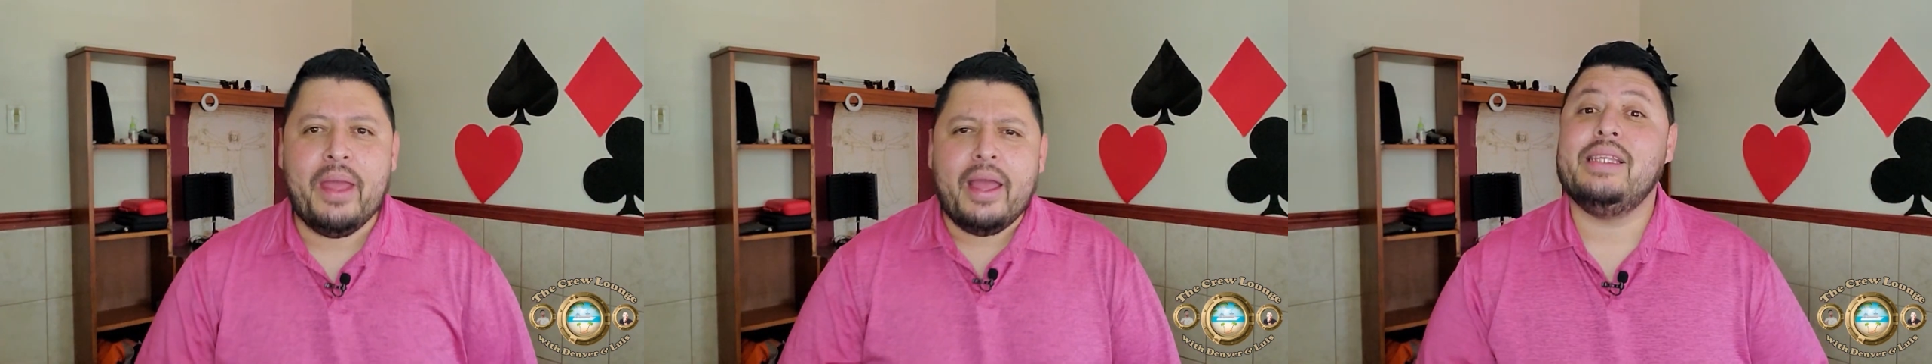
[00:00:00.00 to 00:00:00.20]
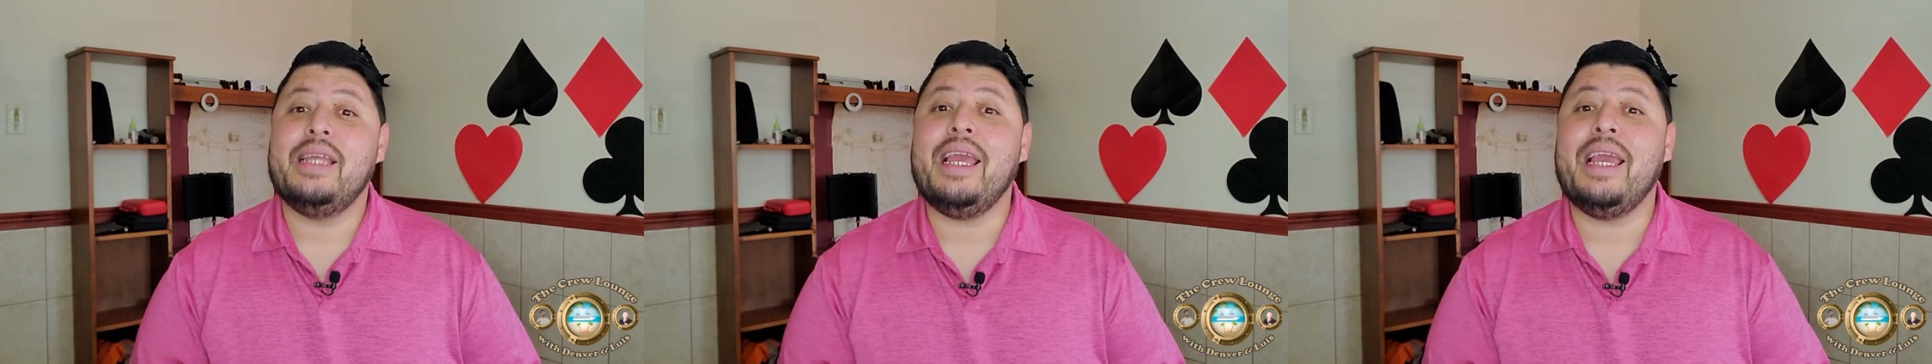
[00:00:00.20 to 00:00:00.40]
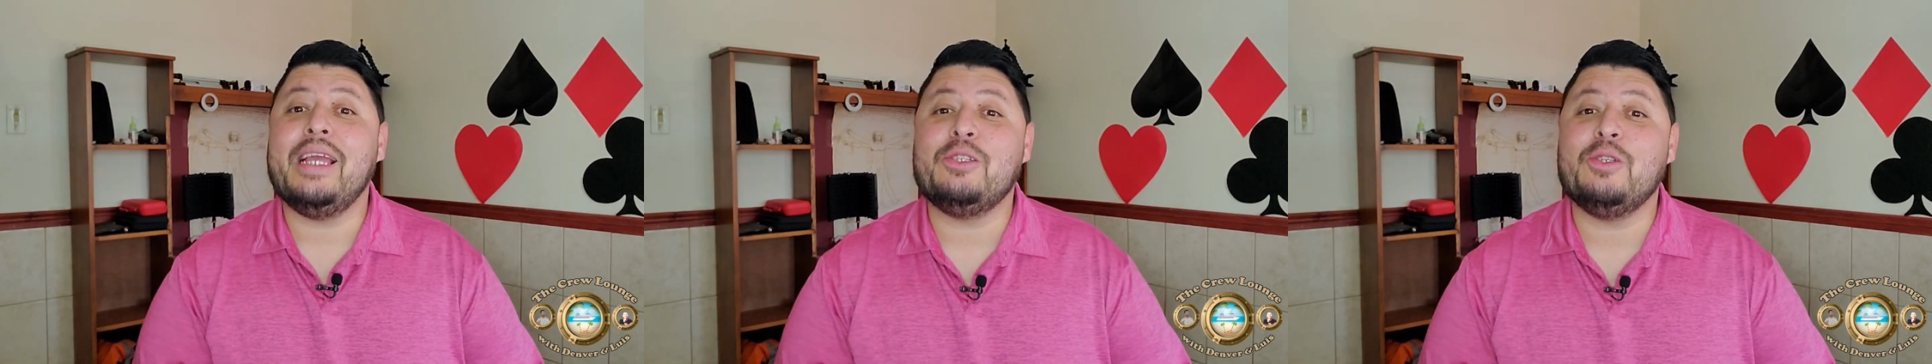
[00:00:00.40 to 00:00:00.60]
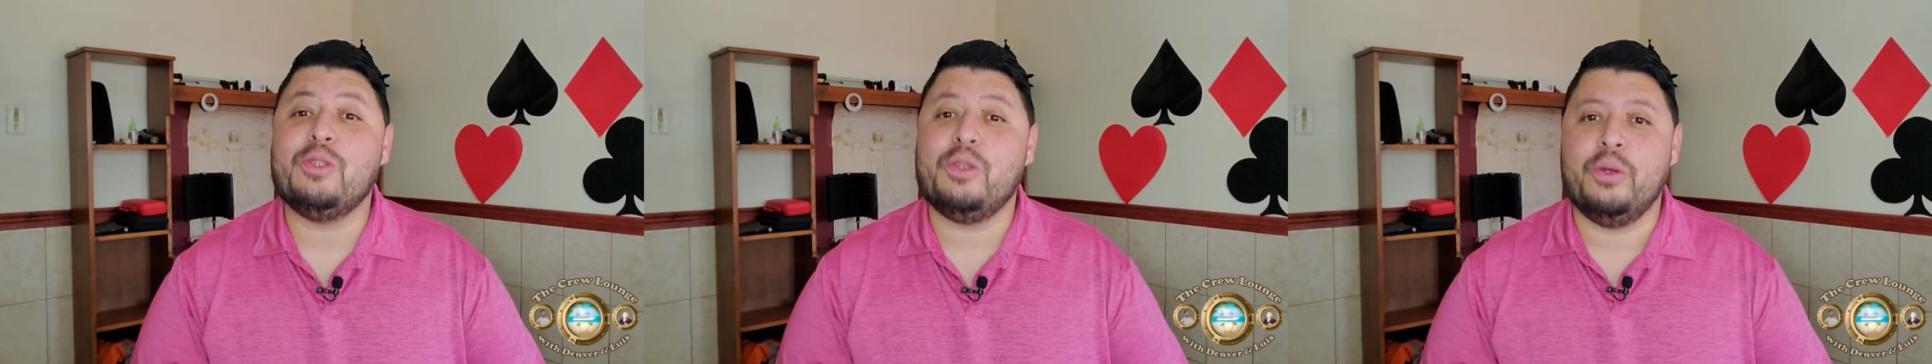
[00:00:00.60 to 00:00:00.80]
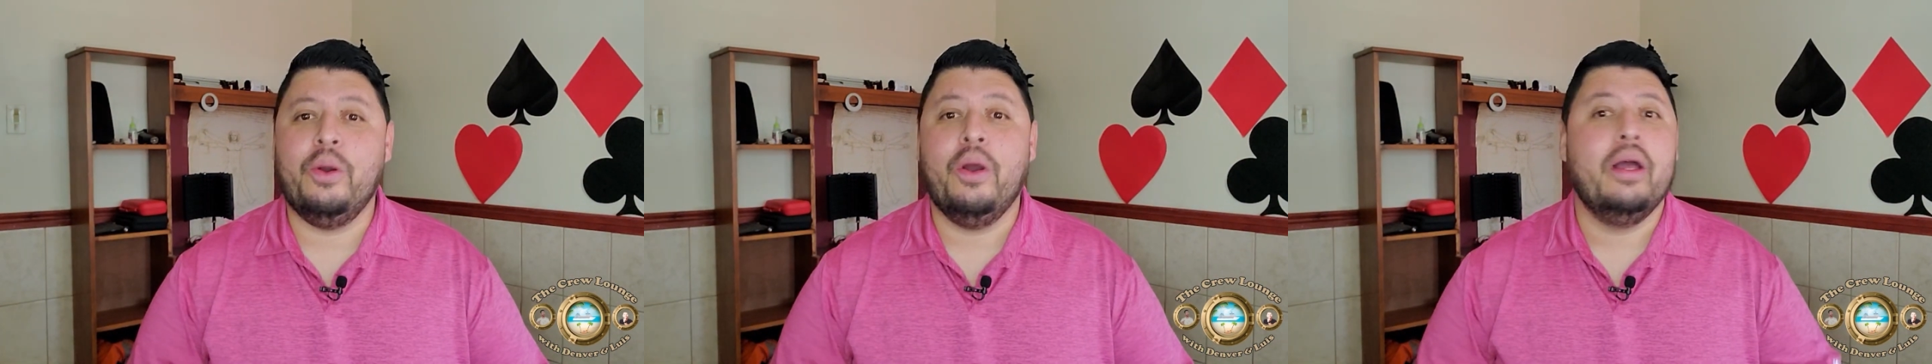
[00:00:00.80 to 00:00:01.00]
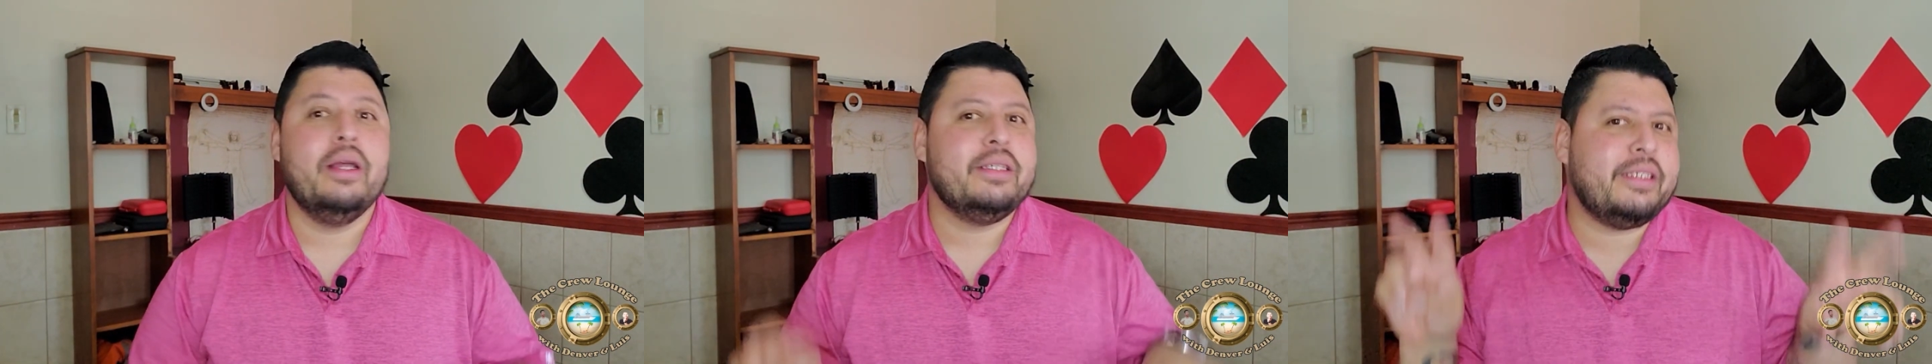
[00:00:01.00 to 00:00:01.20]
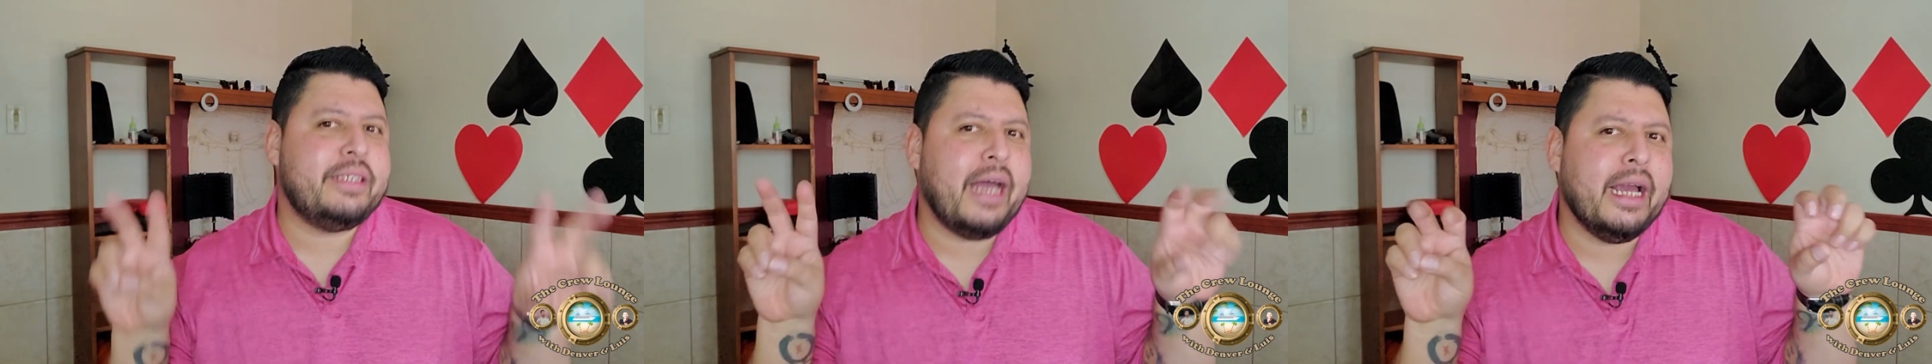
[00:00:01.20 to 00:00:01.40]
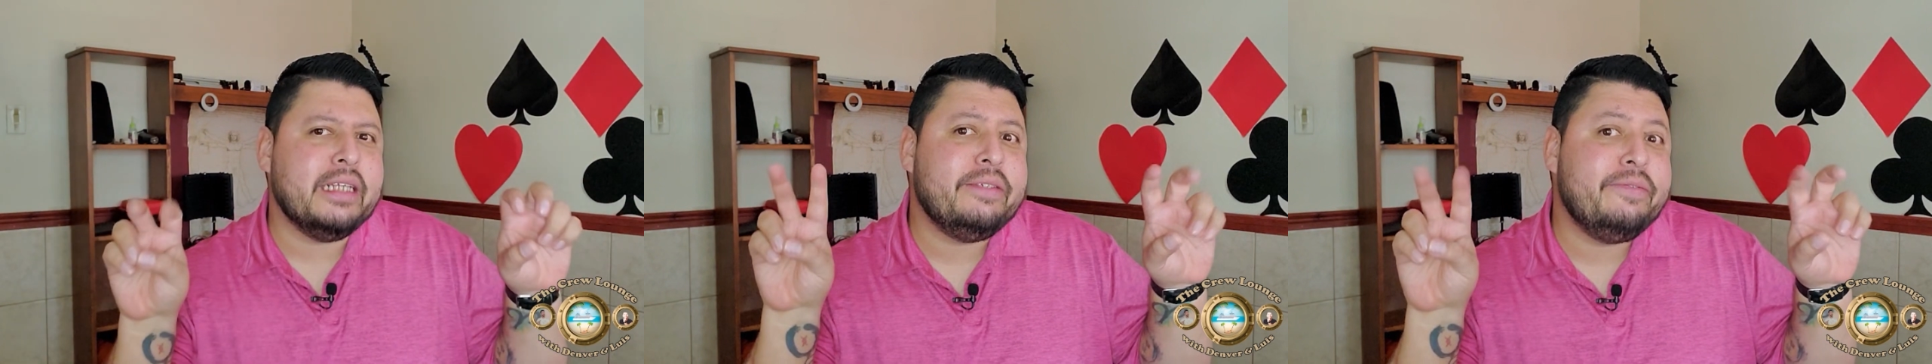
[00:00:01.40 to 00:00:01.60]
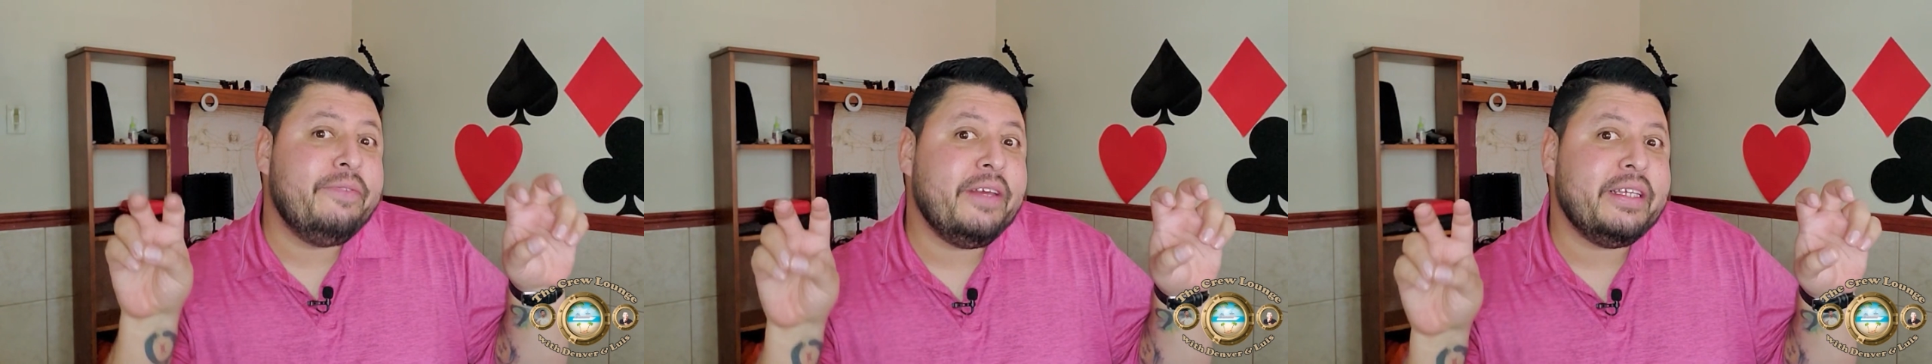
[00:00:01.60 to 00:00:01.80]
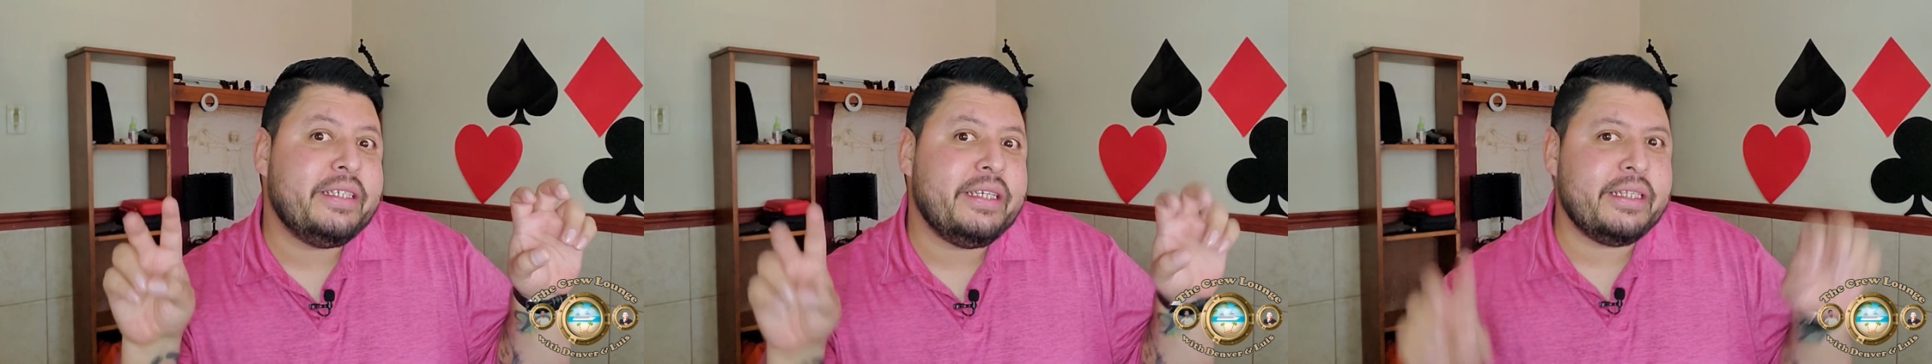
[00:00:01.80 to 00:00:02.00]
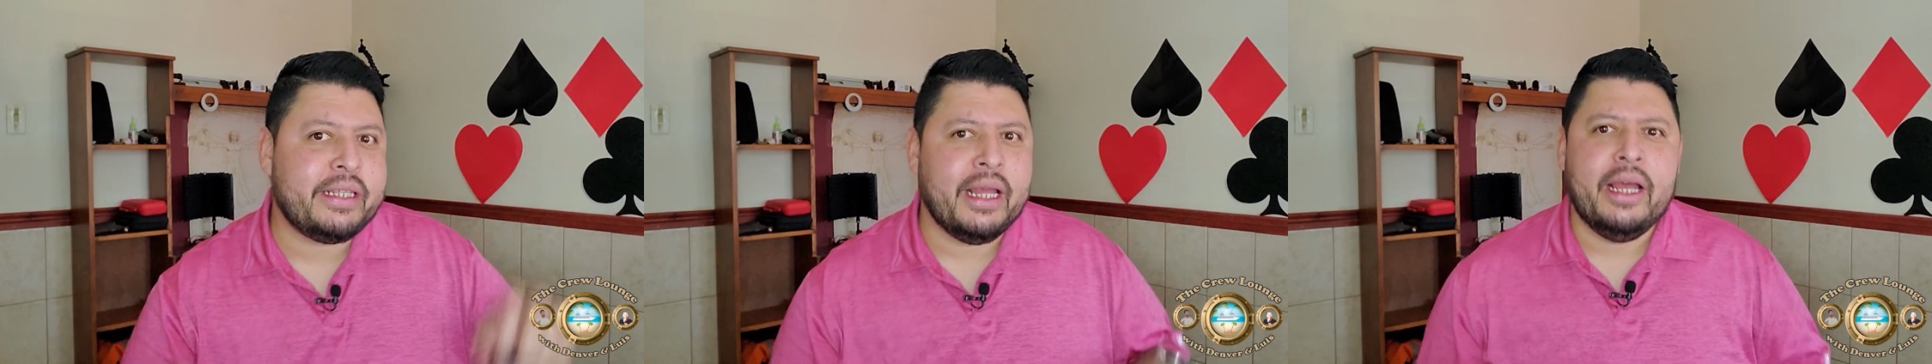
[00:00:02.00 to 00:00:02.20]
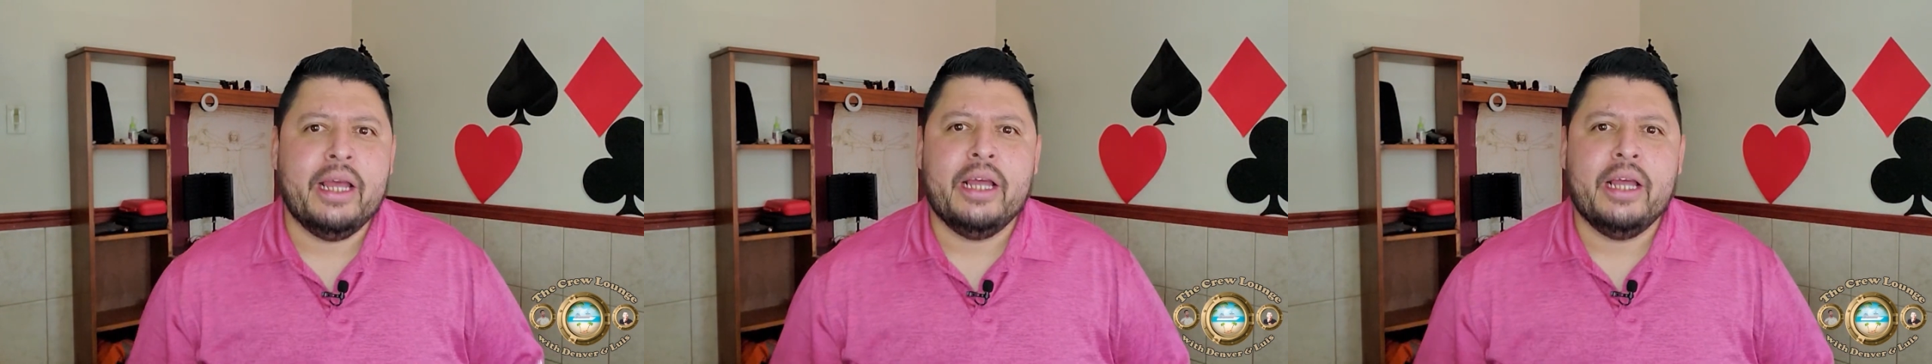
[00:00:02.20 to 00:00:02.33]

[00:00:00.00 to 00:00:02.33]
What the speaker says: They get to do site visit,